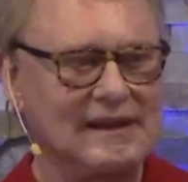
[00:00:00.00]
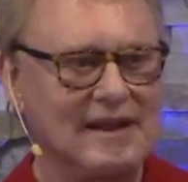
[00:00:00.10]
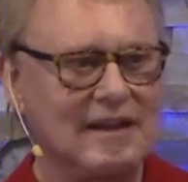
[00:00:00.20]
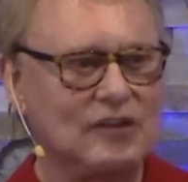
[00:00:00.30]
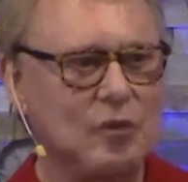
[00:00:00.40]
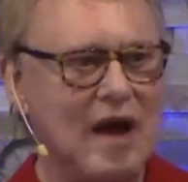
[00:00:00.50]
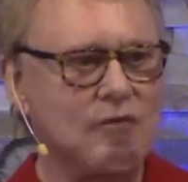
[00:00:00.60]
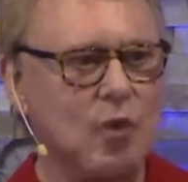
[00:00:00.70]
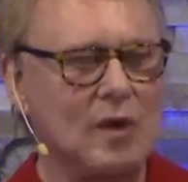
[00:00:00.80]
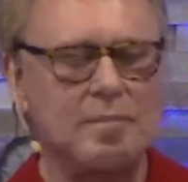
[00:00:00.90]
That's why I've
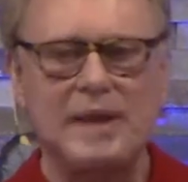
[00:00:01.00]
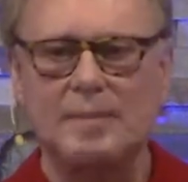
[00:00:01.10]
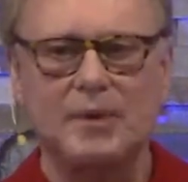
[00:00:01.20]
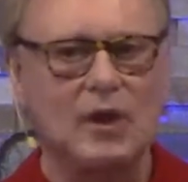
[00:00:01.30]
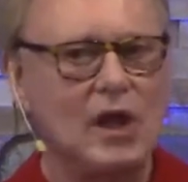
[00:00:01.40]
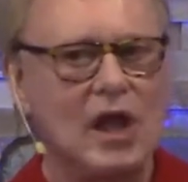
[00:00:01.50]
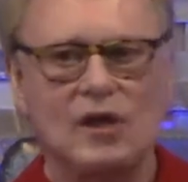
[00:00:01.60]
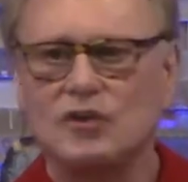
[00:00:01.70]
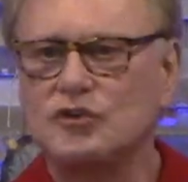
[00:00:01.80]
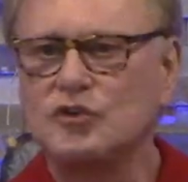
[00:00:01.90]
warned people,
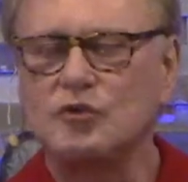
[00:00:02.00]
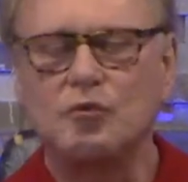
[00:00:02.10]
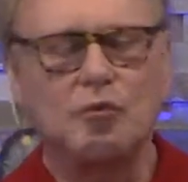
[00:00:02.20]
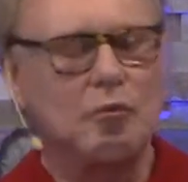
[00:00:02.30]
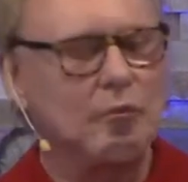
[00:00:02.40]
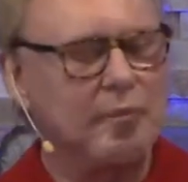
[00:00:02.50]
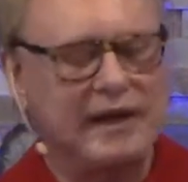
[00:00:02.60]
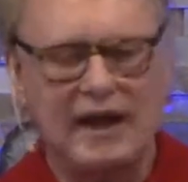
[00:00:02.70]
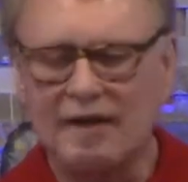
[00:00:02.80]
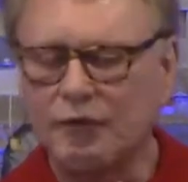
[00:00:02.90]
be
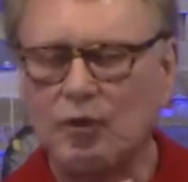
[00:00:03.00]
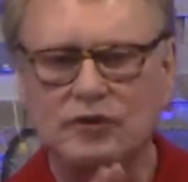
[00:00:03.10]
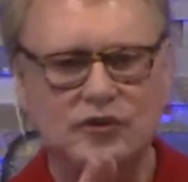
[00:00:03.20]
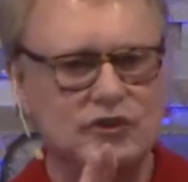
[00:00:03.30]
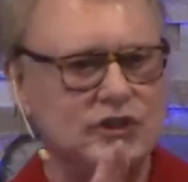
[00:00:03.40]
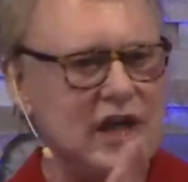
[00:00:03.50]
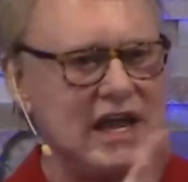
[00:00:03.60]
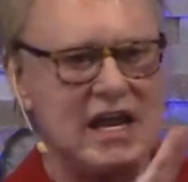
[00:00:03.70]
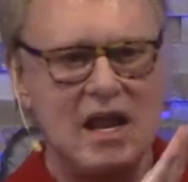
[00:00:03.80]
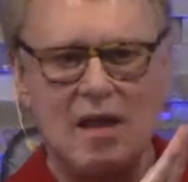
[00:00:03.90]
careful what you
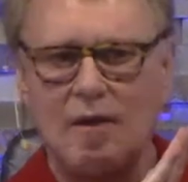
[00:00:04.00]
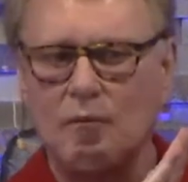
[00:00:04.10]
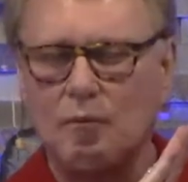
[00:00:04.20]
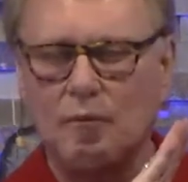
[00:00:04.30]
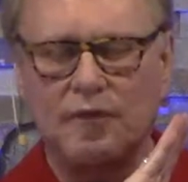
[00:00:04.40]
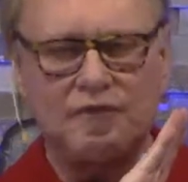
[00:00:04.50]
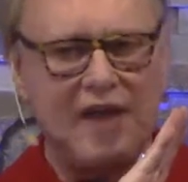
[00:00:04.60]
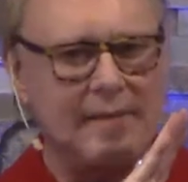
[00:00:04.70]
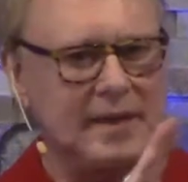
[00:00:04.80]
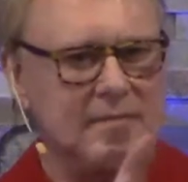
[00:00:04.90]
say with
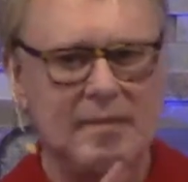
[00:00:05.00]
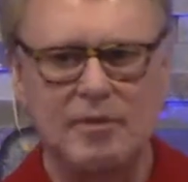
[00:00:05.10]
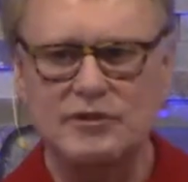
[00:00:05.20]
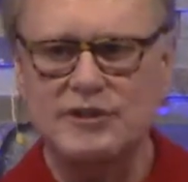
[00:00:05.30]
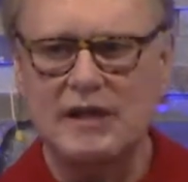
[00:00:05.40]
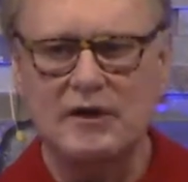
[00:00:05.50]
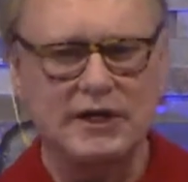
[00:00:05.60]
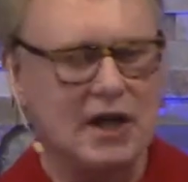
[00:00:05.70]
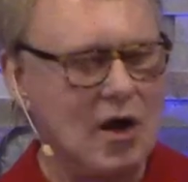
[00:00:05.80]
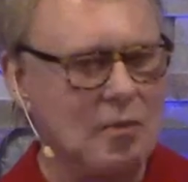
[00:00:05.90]
family members that are in
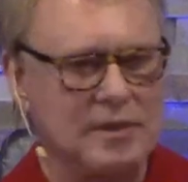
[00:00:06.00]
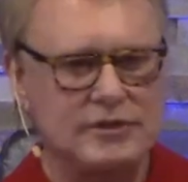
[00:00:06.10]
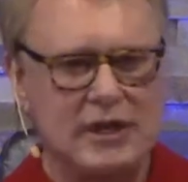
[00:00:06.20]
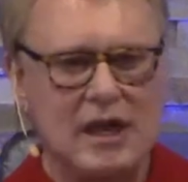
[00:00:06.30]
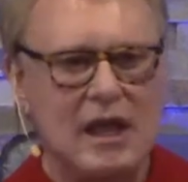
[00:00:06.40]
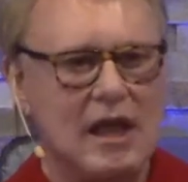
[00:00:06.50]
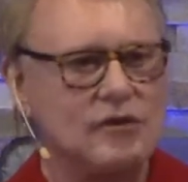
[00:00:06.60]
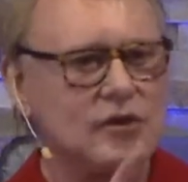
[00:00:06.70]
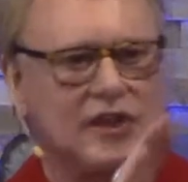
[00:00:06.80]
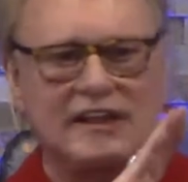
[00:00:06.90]
comas and
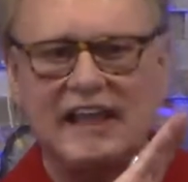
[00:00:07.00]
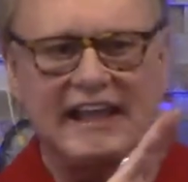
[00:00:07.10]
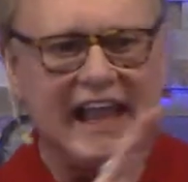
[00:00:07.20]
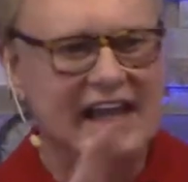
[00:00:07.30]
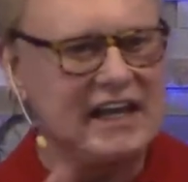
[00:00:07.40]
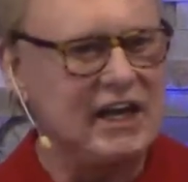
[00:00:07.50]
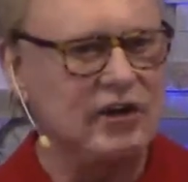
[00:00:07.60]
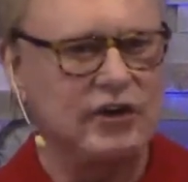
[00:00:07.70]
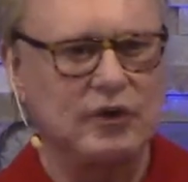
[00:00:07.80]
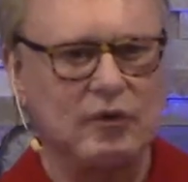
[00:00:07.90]
you think they can't hear
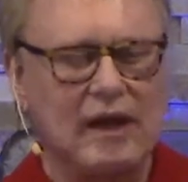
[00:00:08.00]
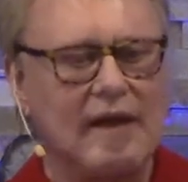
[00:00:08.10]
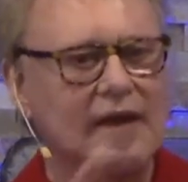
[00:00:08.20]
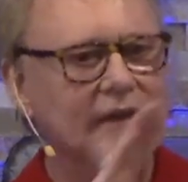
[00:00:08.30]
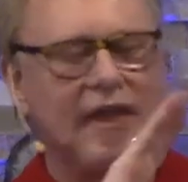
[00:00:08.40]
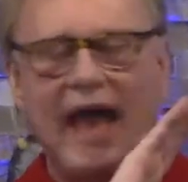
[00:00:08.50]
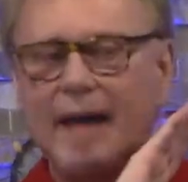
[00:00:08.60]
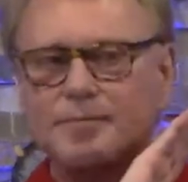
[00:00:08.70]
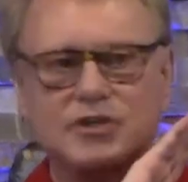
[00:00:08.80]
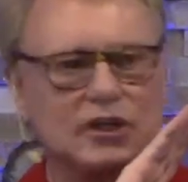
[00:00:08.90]
you.
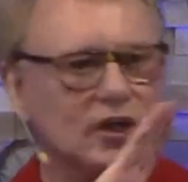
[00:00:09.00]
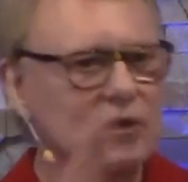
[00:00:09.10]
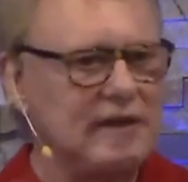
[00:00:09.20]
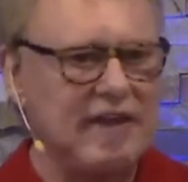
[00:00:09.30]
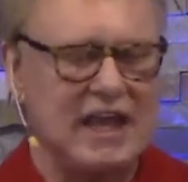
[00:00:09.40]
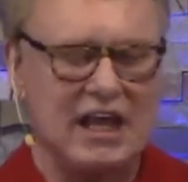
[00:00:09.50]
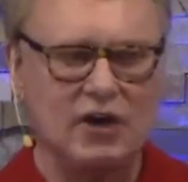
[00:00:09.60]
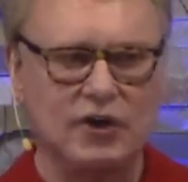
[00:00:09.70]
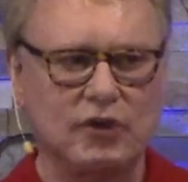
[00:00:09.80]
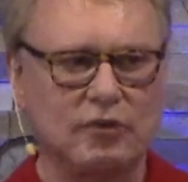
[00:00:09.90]
Absolutely, they hear
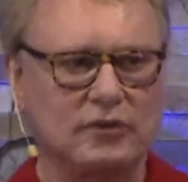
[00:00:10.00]
you.